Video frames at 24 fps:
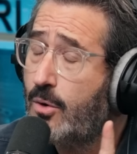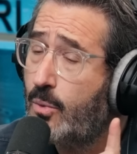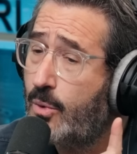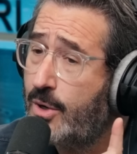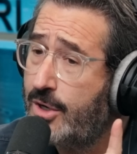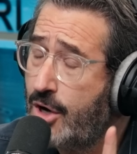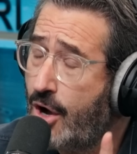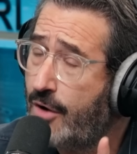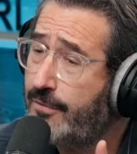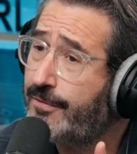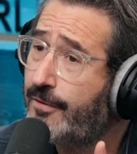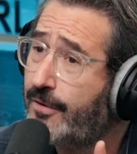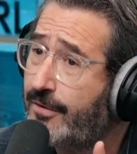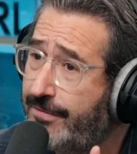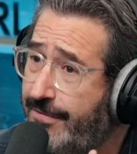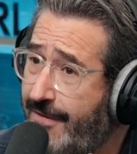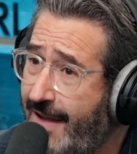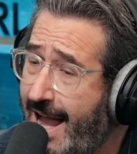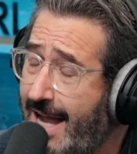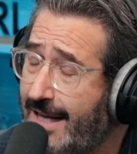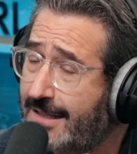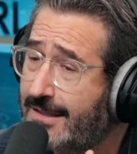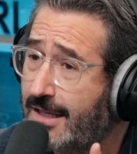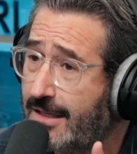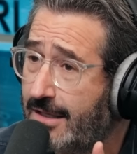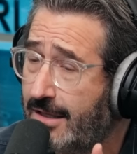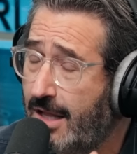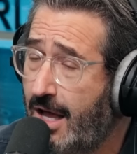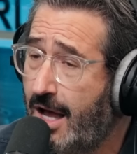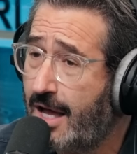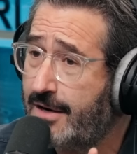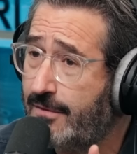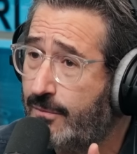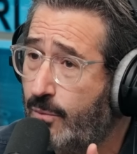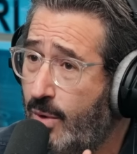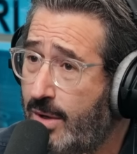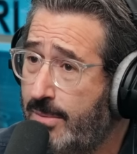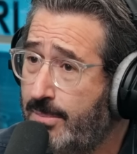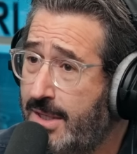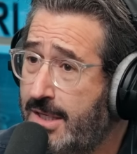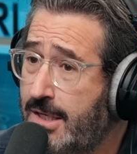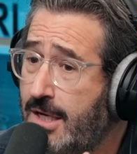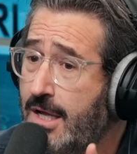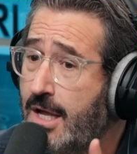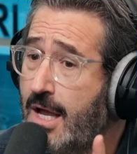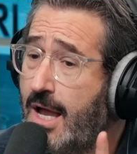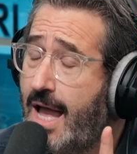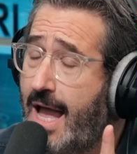We know for a fact that a lot of
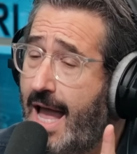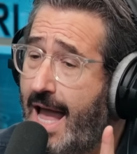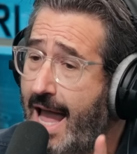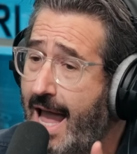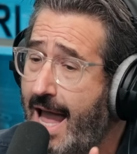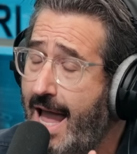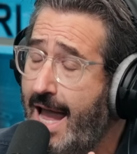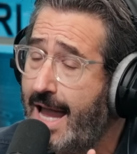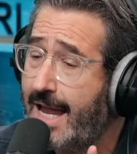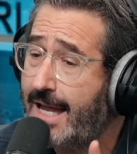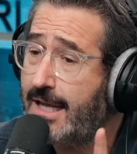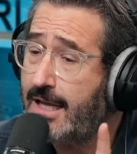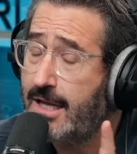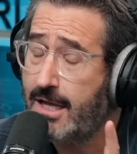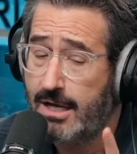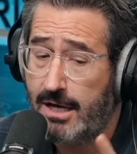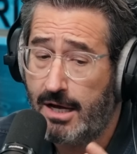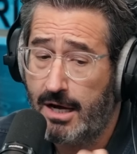women, a